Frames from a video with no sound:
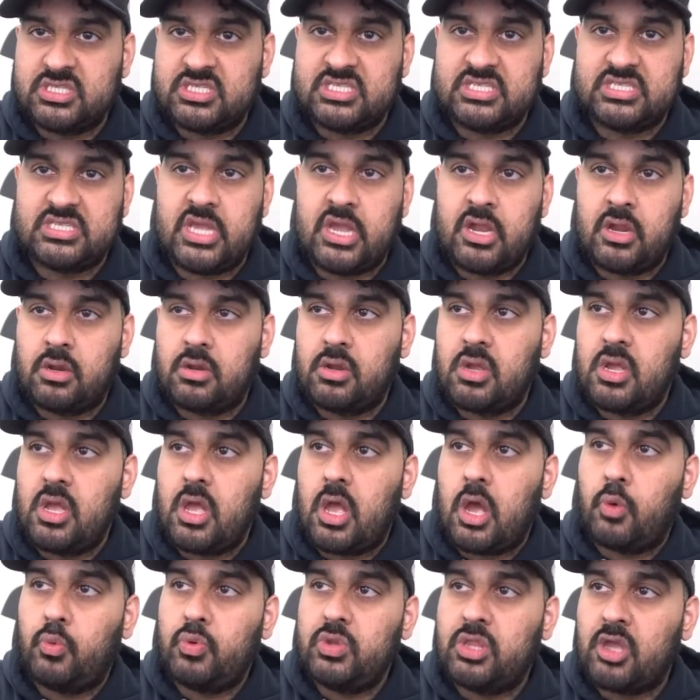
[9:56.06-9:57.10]
is there,
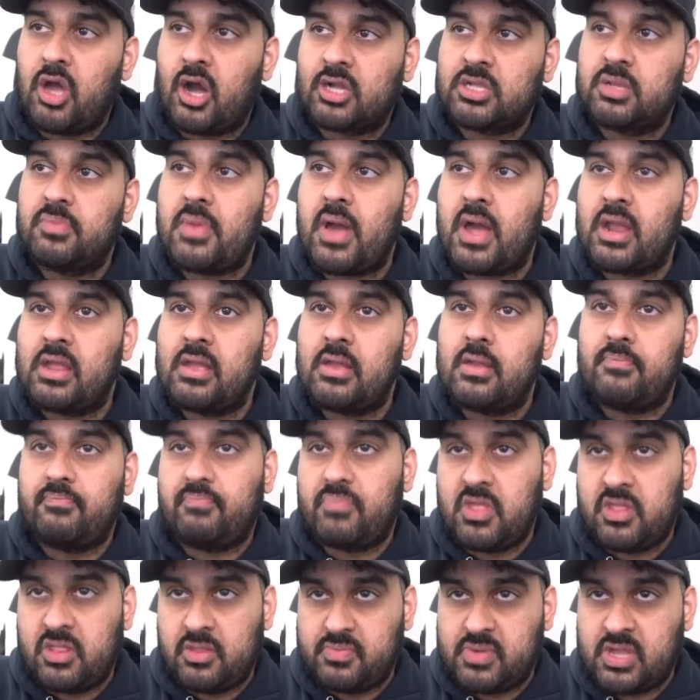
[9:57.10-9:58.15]
uh, we talked about it
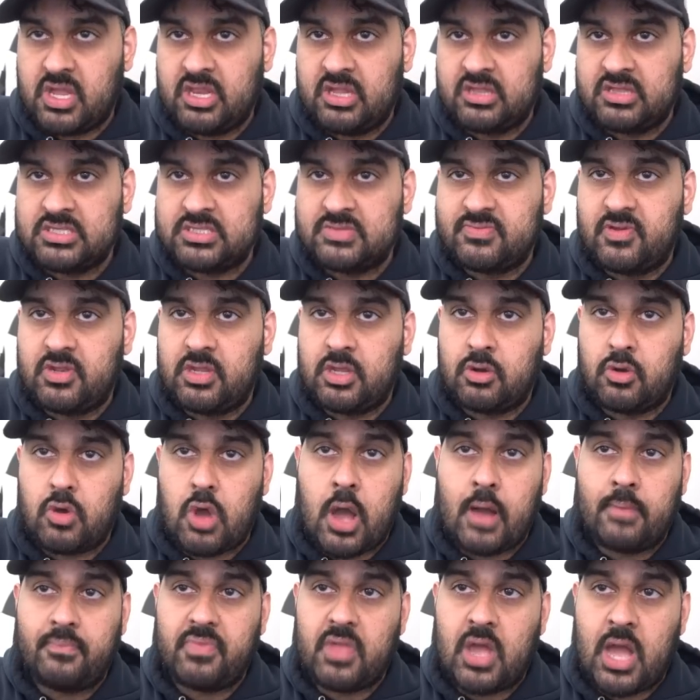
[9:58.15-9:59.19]
in the beginning of this video.
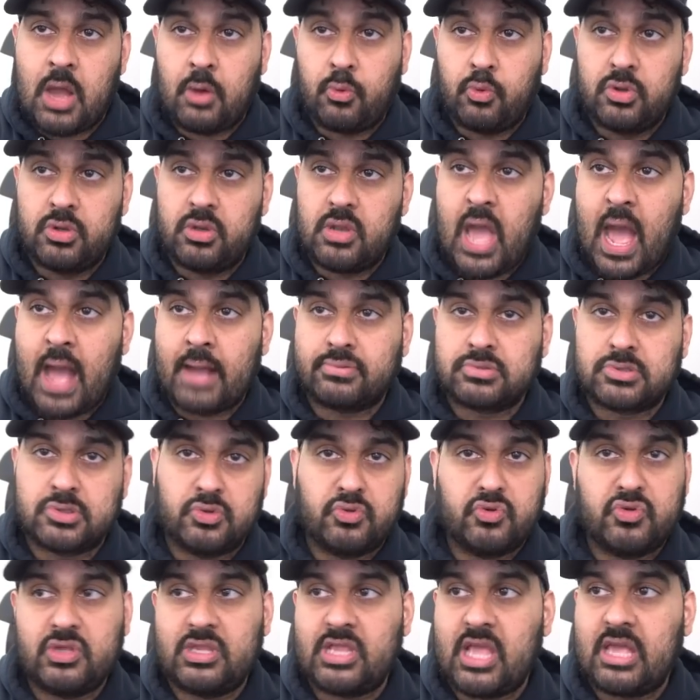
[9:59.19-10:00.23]
I'm, i would
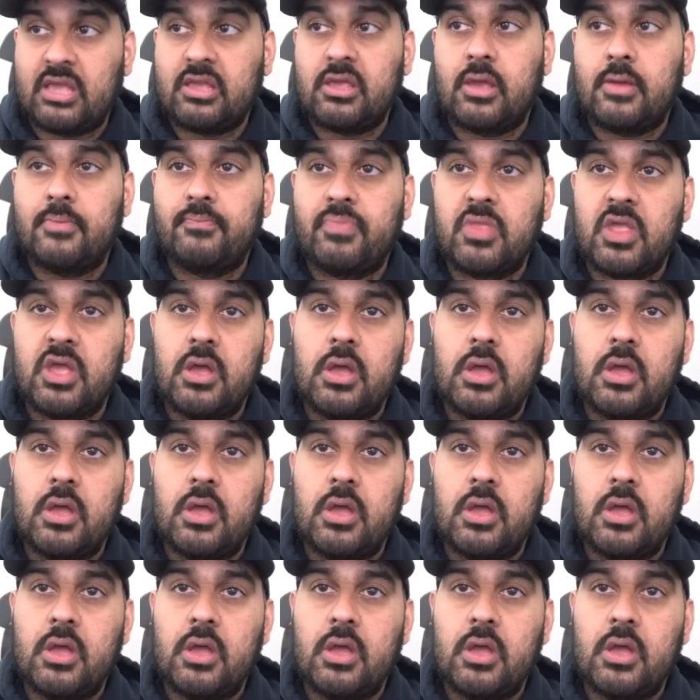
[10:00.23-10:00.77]
absolutely take him.